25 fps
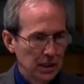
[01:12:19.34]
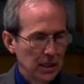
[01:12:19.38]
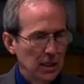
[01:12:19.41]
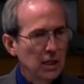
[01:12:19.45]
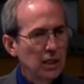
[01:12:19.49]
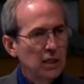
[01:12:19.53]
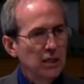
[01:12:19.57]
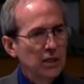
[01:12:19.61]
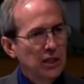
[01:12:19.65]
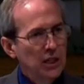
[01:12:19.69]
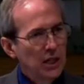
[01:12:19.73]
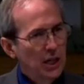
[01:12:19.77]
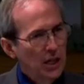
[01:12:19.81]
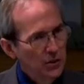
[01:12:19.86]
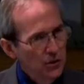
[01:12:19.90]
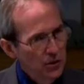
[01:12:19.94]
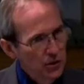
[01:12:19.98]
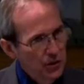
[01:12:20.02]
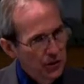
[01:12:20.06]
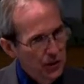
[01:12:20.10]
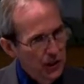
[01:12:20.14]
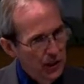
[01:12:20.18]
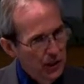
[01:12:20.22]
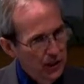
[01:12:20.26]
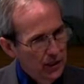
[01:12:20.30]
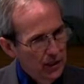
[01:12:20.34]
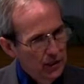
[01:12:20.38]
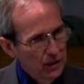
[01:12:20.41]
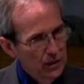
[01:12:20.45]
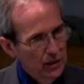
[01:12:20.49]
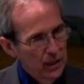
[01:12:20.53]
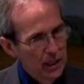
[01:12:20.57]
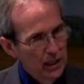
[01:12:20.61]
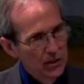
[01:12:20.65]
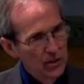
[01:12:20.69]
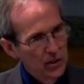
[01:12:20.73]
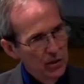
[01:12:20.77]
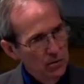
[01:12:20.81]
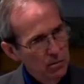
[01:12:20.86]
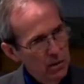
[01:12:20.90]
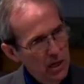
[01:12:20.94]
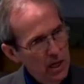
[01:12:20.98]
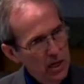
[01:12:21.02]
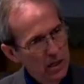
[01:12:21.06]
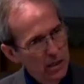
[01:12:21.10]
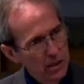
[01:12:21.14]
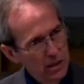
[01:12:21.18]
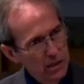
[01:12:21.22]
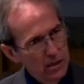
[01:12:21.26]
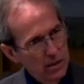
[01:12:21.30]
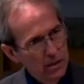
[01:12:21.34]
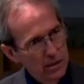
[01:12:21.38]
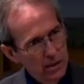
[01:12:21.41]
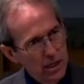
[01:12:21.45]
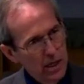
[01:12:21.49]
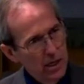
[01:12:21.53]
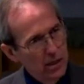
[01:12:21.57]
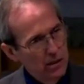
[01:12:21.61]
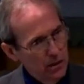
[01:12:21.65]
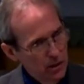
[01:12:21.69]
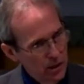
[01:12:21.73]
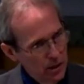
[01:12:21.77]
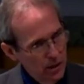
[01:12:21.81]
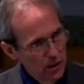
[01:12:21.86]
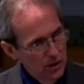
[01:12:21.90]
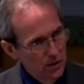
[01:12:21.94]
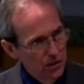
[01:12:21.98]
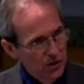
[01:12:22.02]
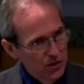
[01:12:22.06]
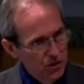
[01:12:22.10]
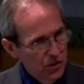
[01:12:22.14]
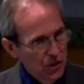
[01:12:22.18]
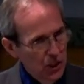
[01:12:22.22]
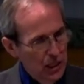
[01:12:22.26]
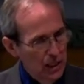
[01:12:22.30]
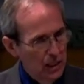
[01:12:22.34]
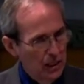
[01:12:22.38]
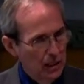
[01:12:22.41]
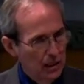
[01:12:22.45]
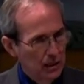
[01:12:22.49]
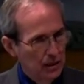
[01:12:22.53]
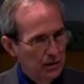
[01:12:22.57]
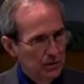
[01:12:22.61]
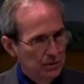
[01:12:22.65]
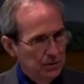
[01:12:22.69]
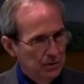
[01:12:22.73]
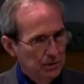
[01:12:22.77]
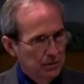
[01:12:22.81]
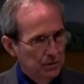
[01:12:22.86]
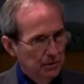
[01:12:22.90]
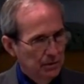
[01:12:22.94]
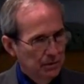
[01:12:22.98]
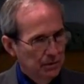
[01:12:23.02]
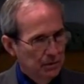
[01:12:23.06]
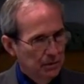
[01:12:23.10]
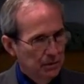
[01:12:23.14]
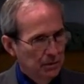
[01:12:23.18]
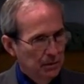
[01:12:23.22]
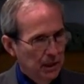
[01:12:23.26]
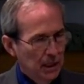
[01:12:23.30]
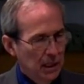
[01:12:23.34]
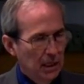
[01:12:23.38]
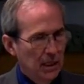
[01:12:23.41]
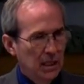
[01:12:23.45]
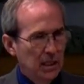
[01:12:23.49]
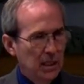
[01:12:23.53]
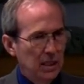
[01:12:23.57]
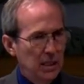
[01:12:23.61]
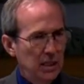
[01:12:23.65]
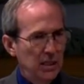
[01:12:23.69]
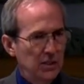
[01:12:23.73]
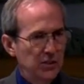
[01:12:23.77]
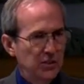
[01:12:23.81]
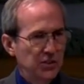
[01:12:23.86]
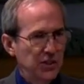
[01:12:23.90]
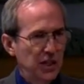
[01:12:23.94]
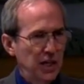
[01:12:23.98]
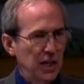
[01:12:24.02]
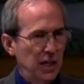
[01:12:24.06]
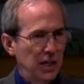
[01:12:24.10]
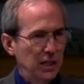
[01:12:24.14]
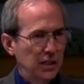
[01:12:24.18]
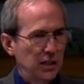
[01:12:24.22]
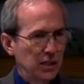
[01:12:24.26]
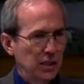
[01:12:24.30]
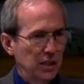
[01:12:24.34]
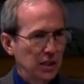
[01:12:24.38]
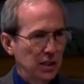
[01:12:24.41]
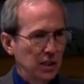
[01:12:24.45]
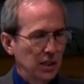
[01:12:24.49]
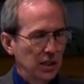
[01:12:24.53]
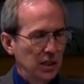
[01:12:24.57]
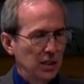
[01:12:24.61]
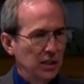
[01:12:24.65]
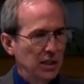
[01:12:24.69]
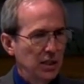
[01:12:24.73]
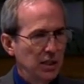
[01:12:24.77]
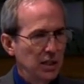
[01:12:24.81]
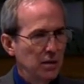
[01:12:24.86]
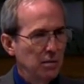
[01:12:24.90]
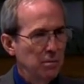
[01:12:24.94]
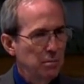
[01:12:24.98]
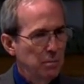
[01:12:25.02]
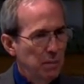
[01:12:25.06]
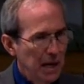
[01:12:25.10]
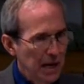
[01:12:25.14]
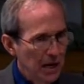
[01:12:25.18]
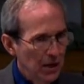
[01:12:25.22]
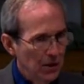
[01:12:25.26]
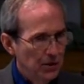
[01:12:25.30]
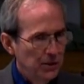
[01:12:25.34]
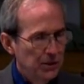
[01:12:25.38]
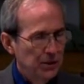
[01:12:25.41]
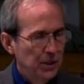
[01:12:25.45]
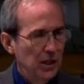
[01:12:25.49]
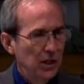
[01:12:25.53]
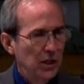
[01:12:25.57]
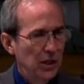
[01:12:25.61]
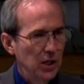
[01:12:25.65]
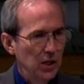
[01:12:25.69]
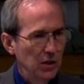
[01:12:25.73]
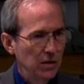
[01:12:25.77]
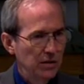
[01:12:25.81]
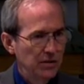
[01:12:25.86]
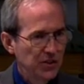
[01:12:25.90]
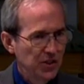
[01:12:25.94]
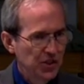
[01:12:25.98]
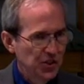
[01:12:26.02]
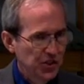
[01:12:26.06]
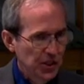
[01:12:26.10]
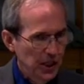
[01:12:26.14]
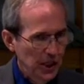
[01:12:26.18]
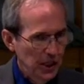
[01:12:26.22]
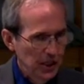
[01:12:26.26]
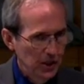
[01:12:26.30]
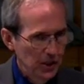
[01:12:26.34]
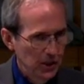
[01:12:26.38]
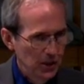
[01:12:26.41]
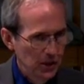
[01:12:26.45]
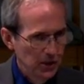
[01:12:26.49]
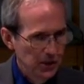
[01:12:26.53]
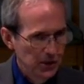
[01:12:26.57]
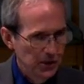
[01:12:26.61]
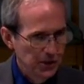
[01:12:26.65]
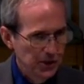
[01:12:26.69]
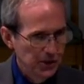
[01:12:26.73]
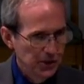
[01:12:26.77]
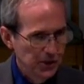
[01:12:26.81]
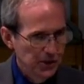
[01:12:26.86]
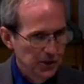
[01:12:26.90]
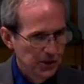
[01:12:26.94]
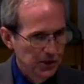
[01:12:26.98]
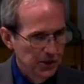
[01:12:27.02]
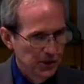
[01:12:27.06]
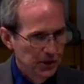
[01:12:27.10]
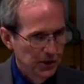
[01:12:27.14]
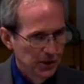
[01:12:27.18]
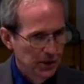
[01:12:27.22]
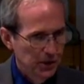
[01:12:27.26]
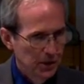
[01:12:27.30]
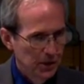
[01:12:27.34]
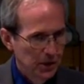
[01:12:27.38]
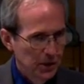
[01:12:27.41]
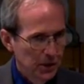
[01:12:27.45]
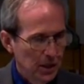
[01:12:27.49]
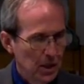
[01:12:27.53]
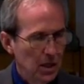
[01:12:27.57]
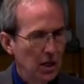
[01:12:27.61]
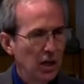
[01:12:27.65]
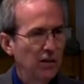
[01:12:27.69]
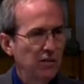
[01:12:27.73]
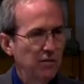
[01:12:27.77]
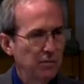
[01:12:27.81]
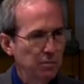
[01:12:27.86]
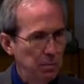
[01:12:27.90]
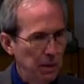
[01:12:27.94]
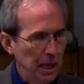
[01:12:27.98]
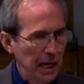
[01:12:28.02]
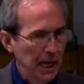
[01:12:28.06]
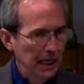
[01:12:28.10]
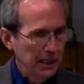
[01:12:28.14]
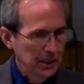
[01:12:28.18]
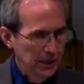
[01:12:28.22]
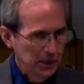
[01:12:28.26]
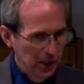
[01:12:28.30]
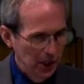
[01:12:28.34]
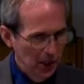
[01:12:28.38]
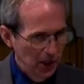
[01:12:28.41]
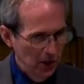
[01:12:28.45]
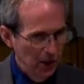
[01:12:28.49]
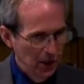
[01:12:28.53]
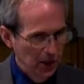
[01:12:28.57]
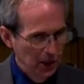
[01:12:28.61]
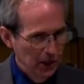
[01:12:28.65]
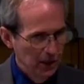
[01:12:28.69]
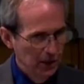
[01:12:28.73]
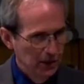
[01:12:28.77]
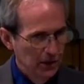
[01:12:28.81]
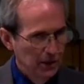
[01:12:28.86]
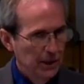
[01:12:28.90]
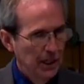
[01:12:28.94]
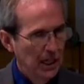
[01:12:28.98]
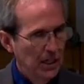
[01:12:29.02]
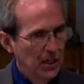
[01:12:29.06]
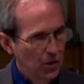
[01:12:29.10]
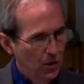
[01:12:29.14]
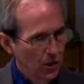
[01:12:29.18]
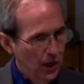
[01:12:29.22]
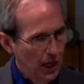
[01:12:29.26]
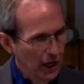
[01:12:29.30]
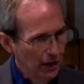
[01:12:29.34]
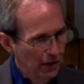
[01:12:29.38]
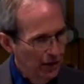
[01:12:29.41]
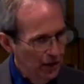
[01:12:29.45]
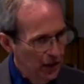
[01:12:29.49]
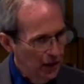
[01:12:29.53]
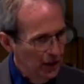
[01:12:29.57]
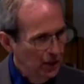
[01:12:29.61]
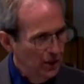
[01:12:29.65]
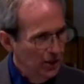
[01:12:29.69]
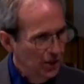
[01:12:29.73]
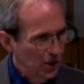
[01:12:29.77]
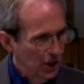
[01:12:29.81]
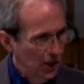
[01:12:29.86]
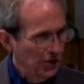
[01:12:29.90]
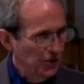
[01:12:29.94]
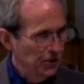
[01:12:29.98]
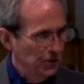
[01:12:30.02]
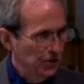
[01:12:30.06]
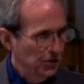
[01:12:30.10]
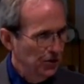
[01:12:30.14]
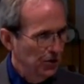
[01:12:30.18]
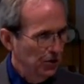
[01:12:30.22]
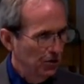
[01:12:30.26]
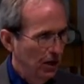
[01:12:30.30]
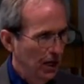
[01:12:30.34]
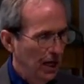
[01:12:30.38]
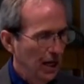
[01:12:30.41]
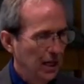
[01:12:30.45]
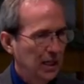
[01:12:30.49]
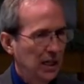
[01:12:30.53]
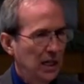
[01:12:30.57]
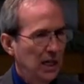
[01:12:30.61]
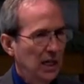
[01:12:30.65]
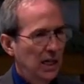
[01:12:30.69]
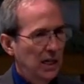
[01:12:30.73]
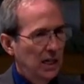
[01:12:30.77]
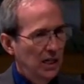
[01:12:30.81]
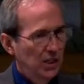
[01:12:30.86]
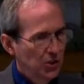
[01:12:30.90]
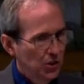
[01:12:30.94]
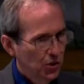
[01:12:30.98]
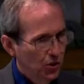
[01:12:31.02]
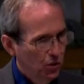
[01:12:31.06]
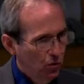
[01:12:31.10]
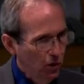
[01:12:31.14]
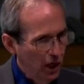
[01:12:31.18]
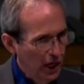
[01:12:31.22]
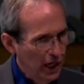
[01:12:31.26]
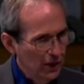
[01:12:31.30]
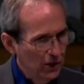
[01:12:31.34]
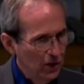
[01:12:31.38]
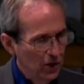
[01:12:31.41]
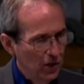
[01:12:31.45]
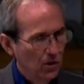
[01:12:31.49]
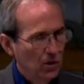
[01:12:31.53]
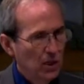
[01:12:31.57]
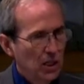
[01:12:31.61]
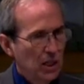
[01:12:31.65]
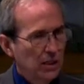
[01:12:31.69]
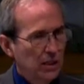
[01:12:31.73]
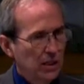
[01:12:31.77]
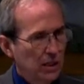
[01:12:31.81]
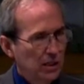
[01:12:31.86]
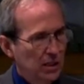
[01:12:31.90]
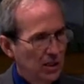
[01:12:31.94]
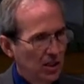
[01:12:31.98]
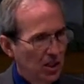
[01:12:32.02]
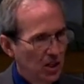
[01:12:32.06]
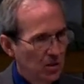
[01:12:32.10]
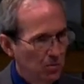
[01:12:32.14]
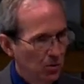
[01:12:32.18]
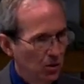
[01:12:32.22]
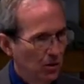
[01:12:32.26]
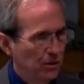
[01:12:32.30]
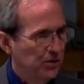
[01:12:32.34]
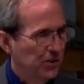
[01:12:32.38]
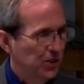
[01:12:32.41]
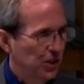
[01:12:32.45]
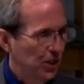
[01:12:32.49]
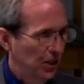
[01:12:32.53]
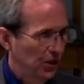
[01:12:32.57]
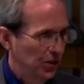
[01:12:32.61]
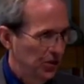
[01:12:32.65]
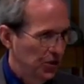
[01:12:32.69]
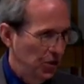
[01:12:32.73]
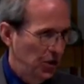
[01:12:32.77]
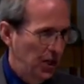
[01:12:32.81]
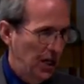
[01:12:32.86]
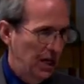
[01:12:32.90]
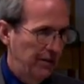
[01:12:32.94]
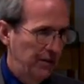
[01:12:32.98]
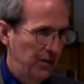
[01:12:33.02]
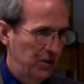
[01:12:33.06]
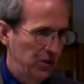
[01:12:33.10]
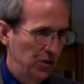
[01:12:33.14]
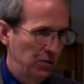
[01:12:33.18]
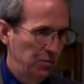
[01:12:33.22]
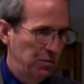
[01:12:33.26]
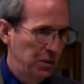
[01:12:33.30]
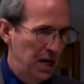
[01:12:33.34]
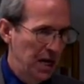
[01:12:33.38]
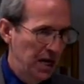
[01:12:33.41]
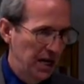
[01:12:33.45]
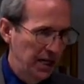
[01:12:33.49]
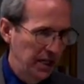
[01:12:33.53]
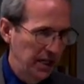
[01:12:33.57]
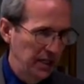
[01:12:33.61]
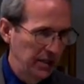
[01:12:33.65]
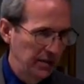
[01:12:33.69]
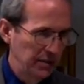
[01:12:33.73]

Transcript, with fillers: The other thing that you may not understand is that the amount of cells of bacteria that you have in the intestinal tract is greater than the number of cells you have in your body.